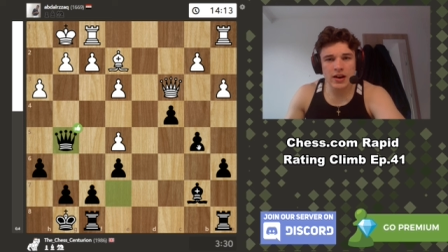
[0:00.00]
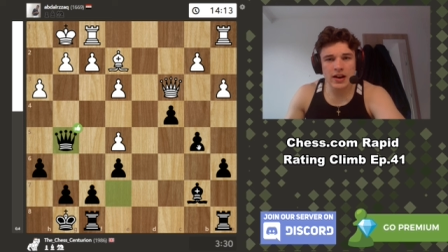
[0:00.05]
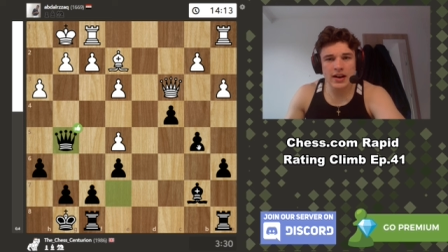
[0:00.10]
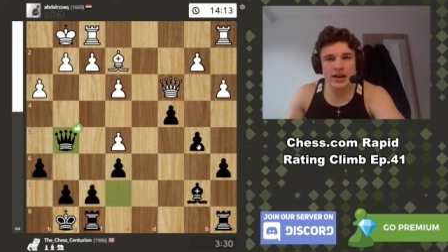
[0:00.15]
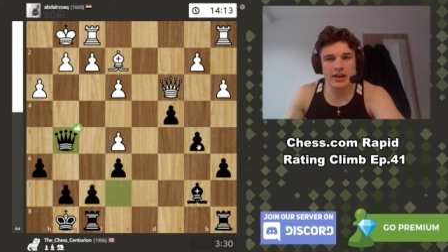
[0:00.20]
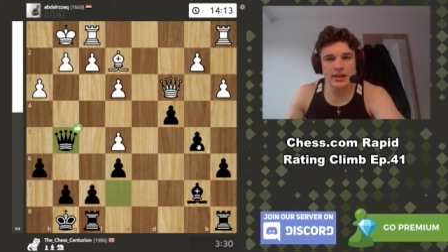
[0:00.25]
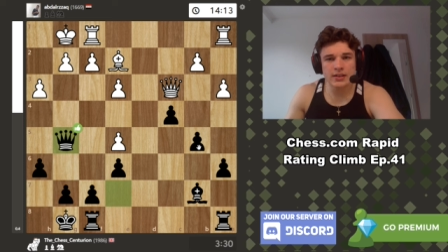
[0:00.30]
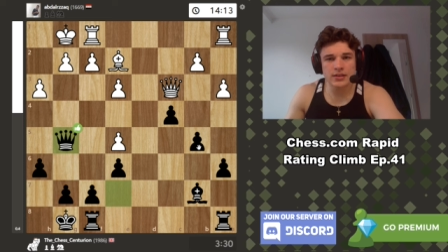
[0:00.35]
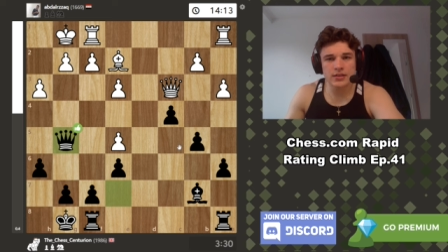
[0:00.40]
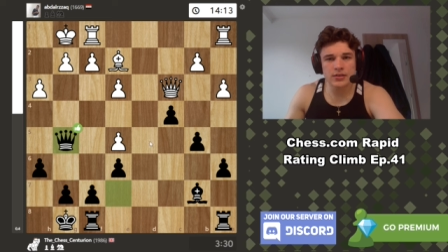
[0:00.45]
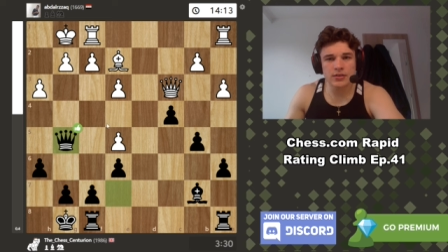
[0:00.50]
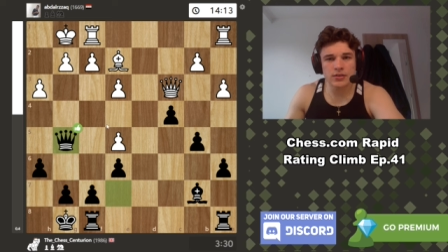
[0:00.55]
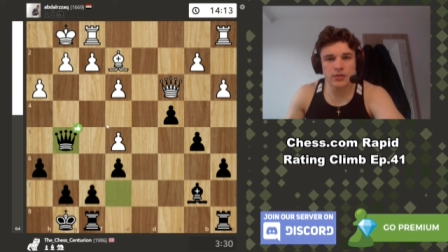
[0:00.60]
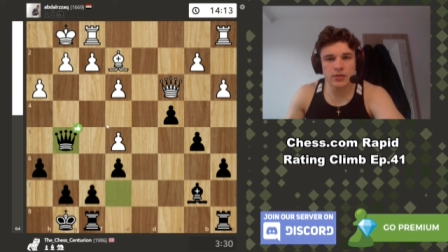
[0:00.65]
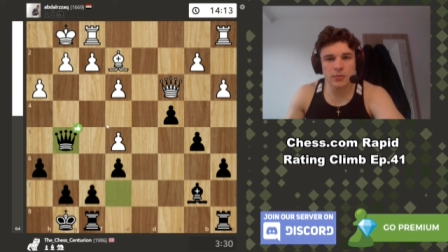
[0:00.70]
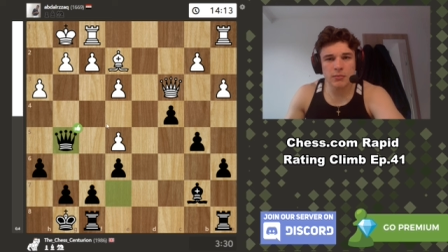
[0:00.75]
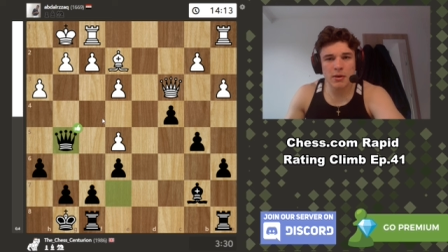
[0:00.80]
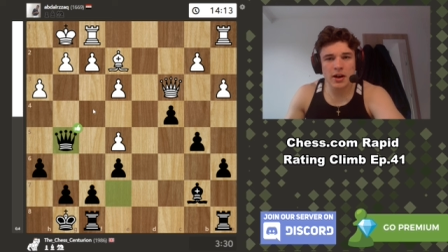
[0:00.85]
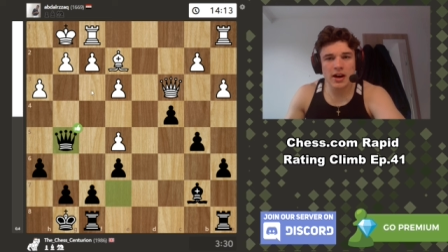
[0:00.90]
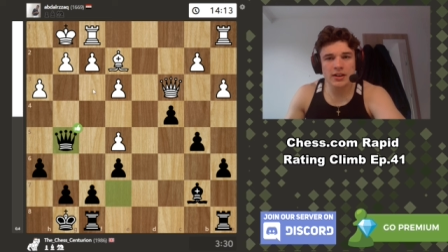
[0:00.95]
and
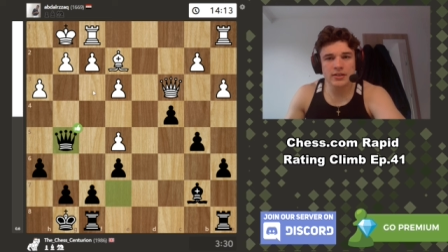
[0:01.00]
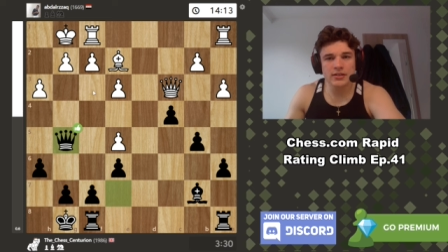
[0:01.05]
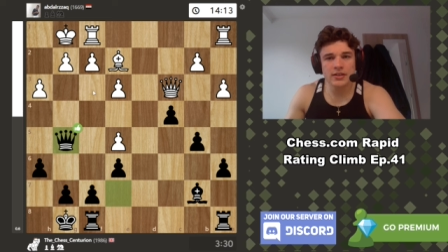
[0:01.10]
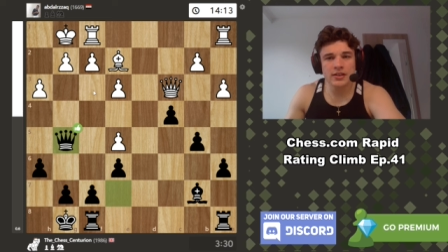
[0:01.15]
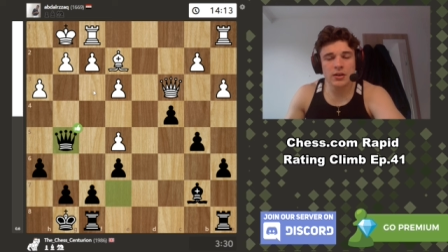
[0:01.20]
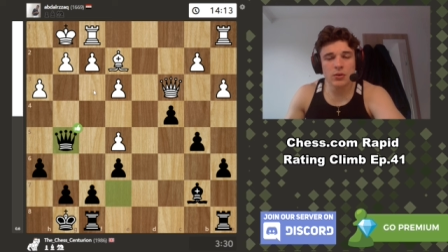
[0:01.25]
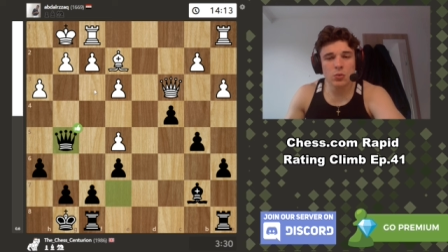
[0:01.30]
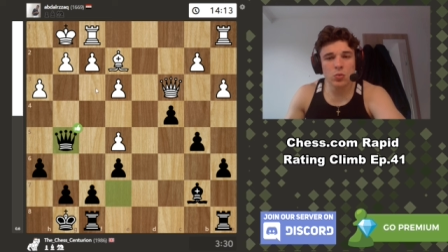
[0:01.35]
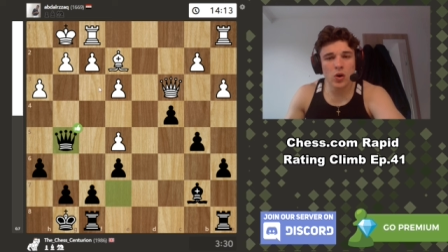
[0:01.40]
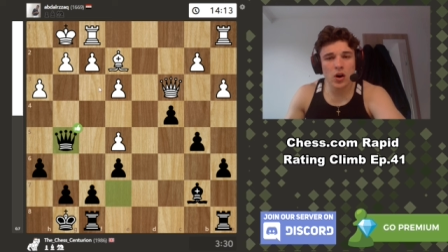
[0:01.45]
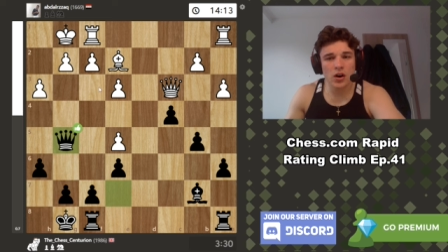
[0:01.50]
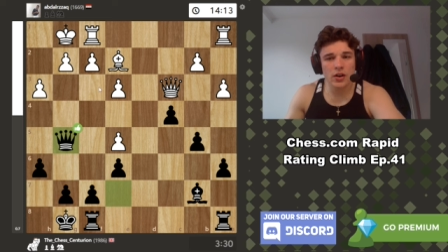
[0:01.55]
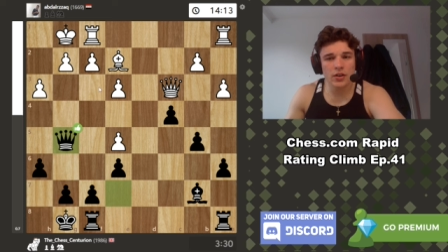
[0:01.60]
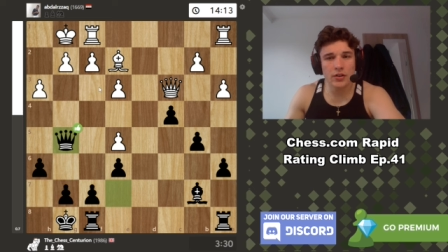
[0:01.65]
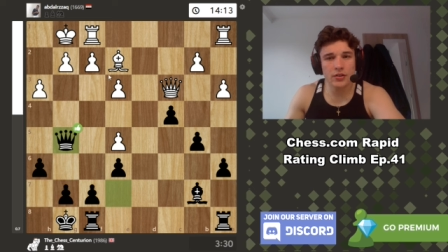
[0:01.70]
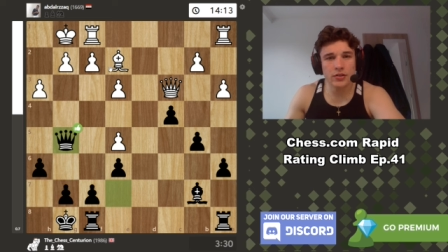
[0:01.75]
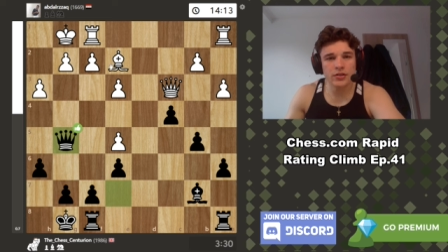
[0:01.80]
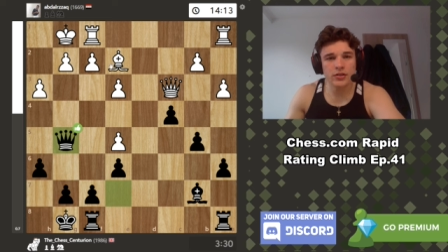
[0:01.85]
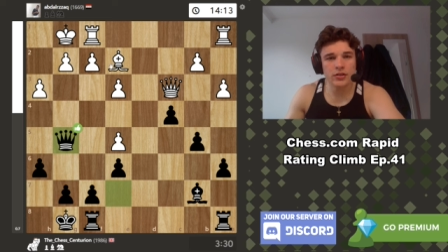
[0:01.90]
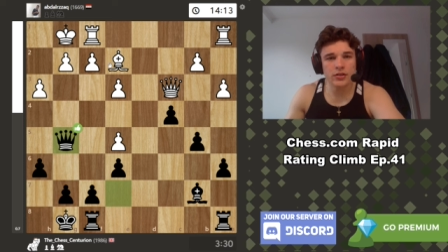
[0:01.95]
my idea
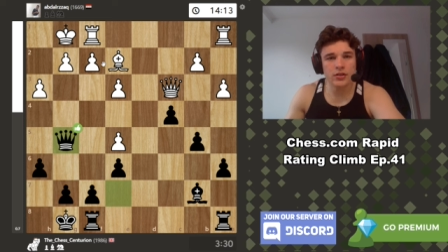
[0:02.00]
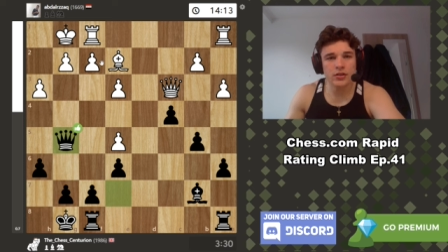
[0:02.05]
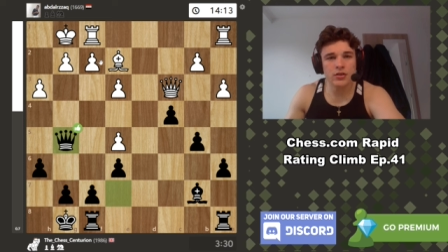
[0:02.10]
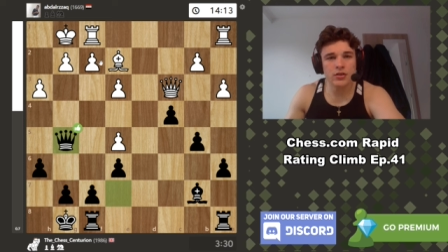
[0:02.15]
was